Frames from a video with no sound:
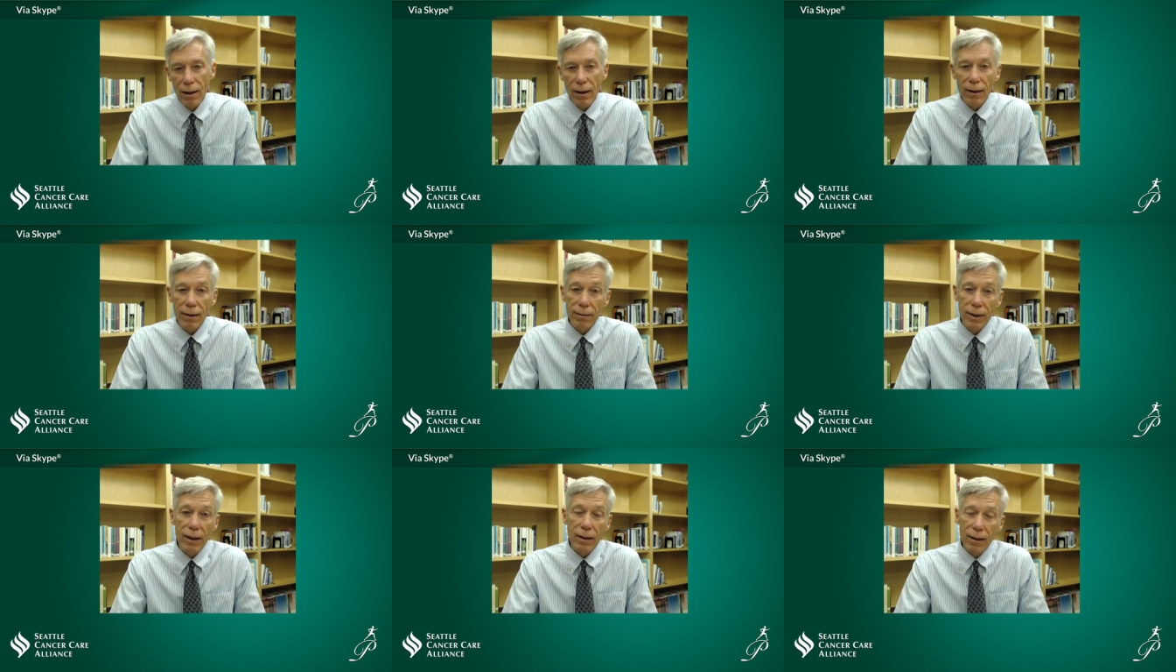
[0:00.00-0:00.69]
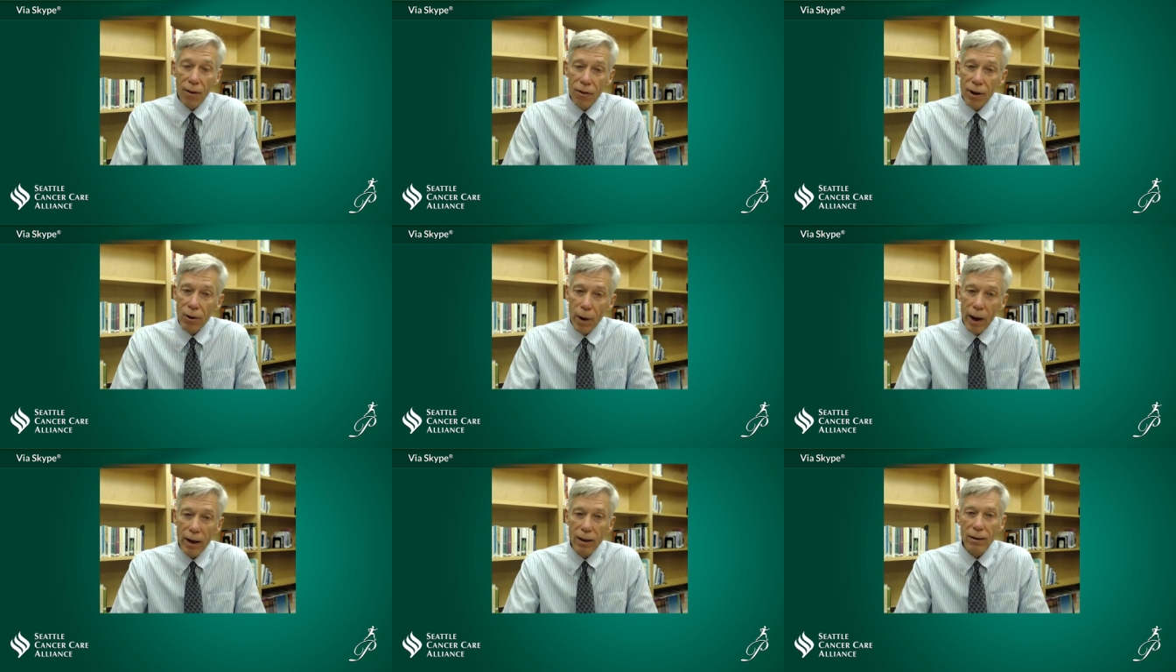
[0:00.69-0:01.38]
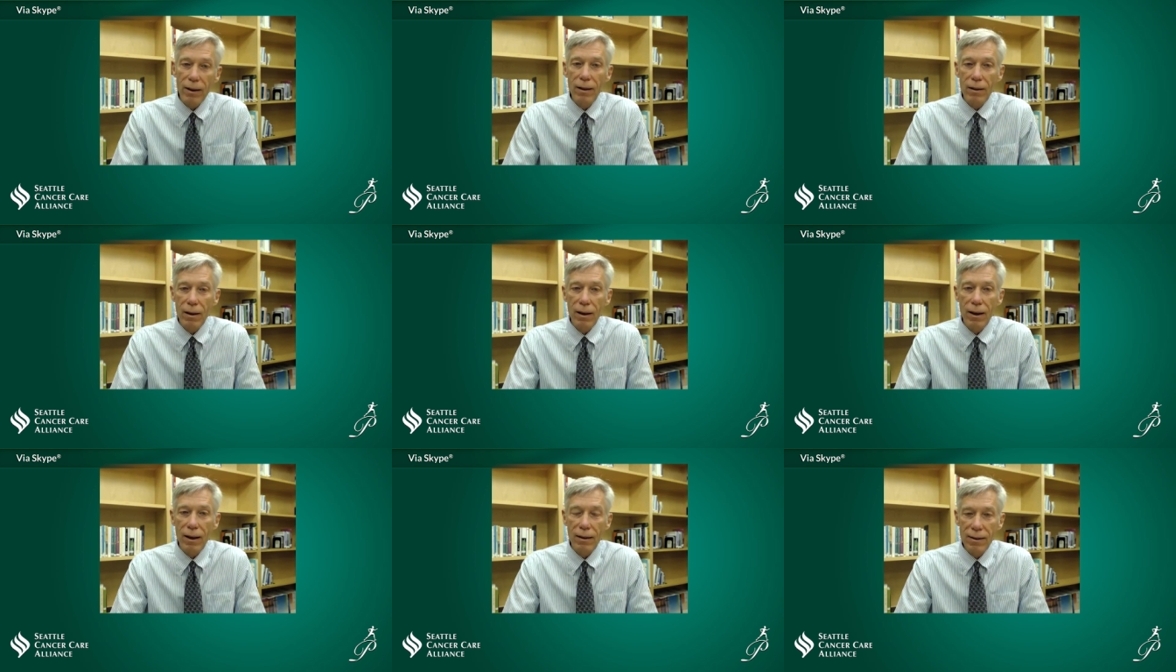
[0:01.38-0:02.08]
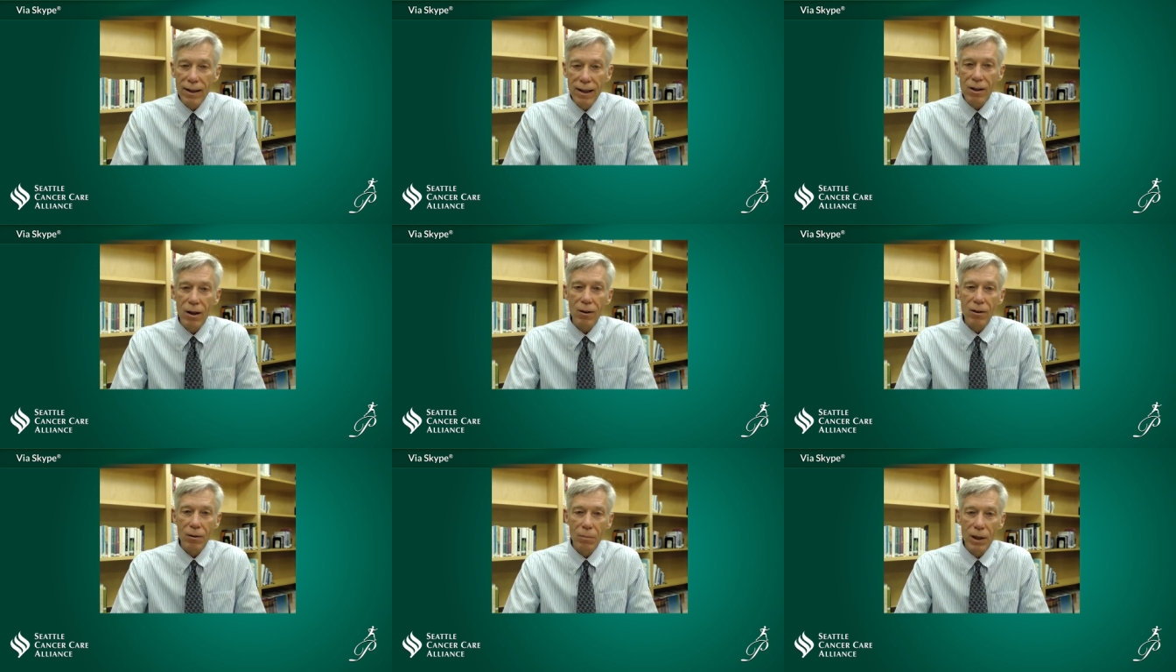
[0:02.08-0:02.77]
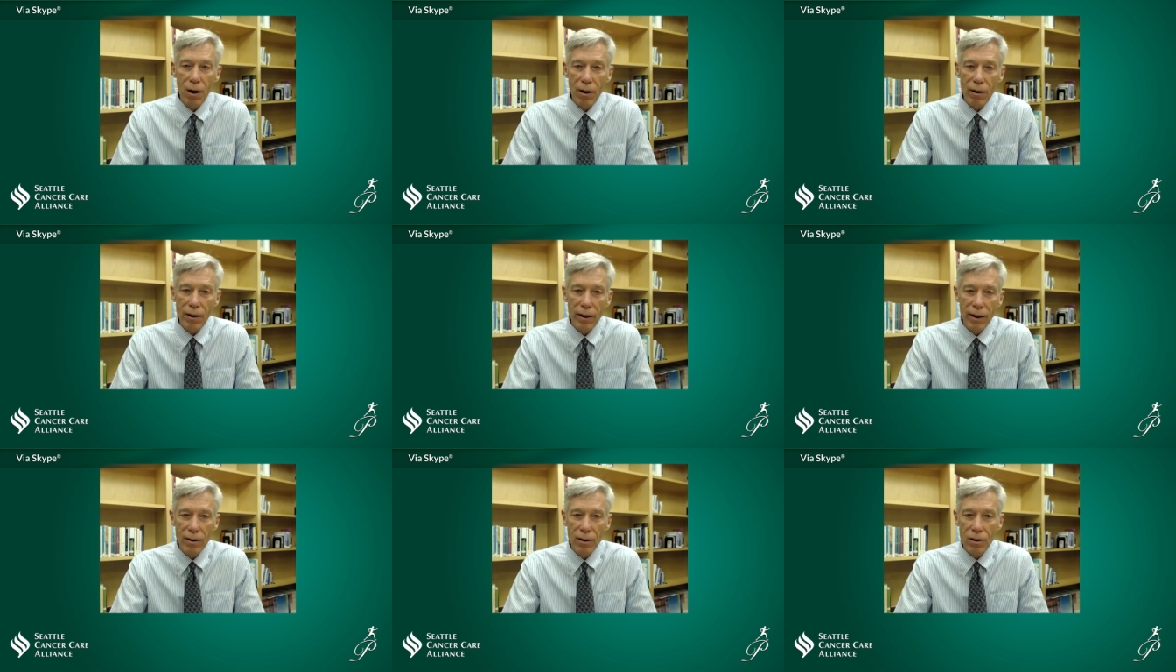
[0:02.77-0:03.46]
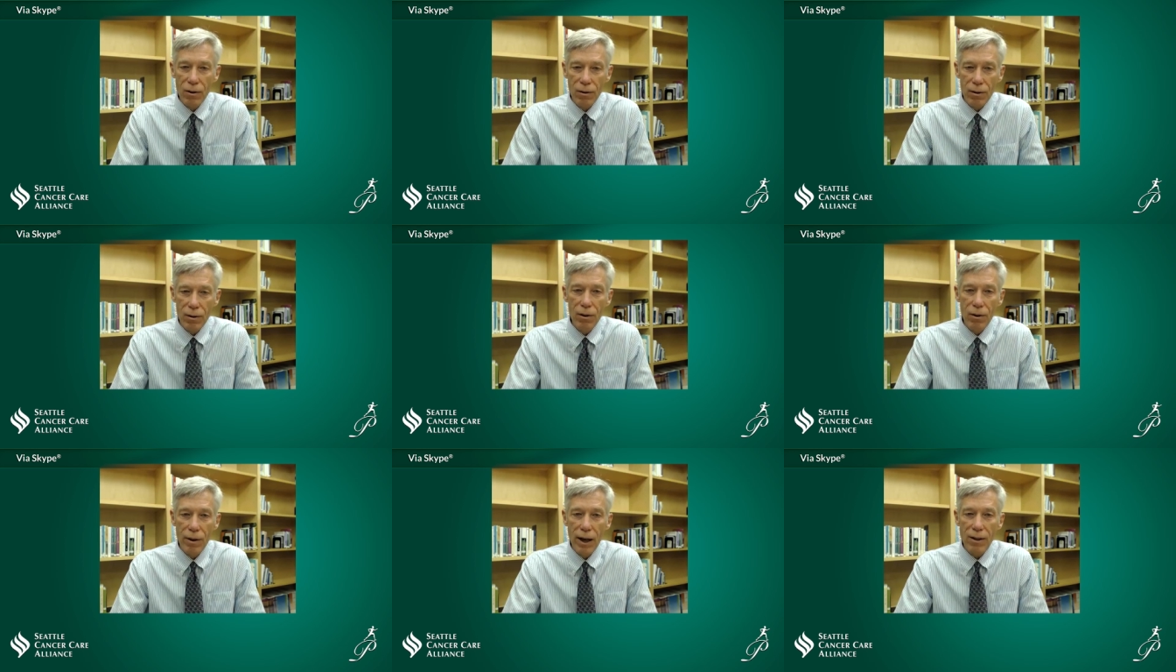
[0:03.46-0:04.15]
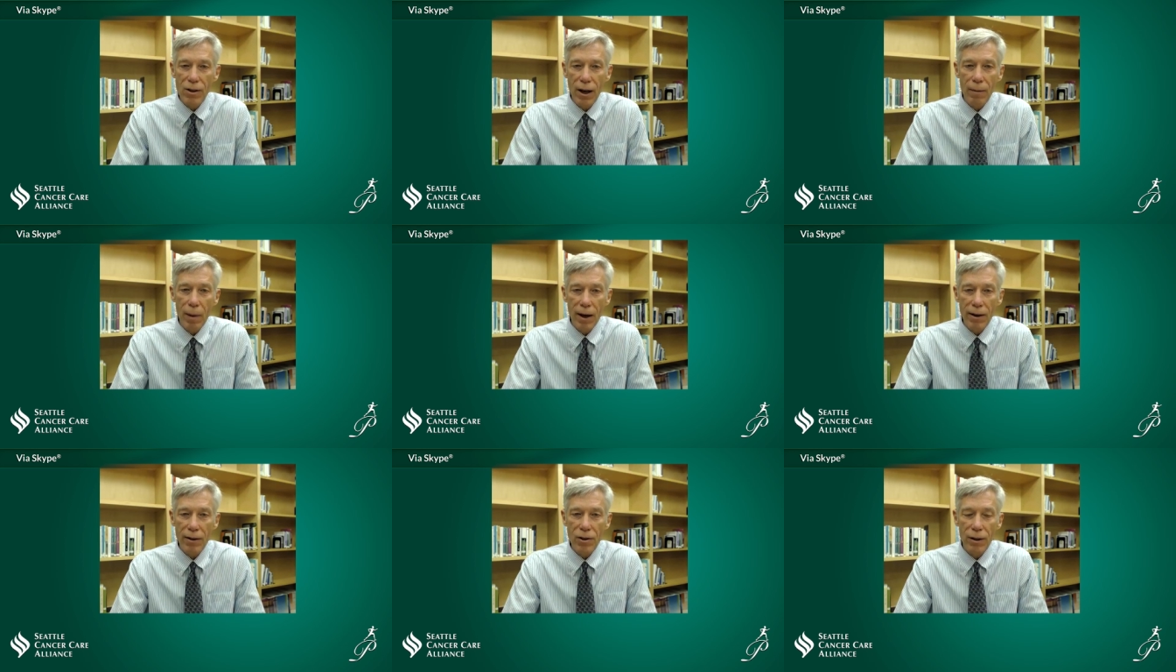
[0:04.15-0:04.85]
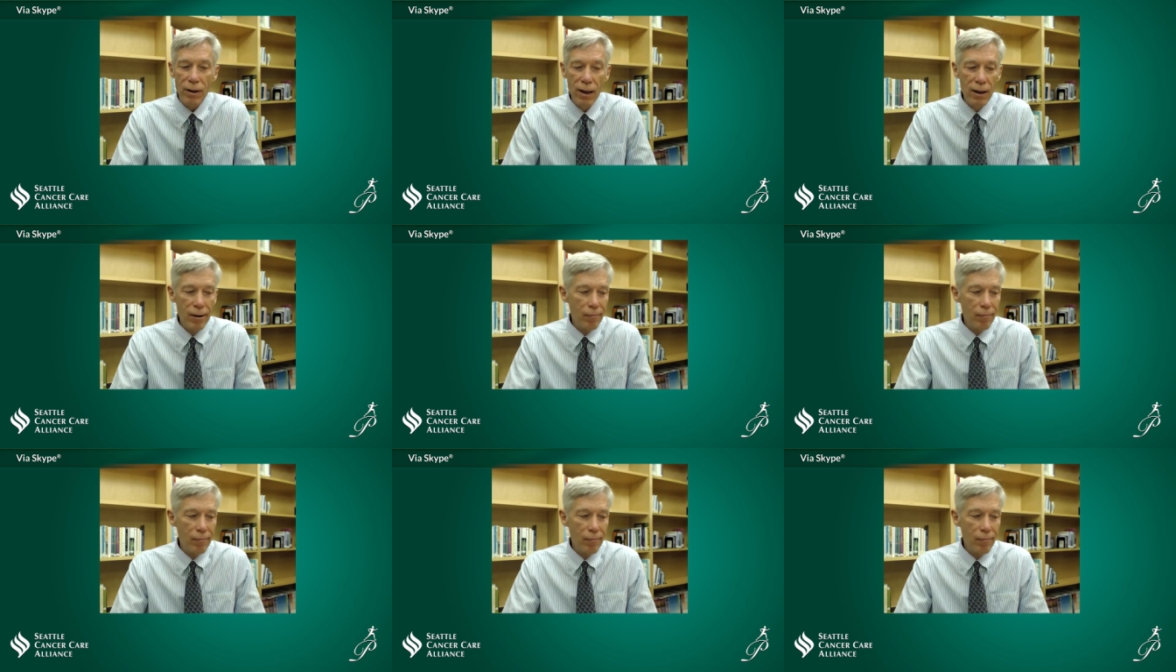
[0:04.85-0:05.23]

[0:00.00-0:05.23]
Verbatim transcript: uh, then theoretically, a T cell could be targeted to, to that same antigen.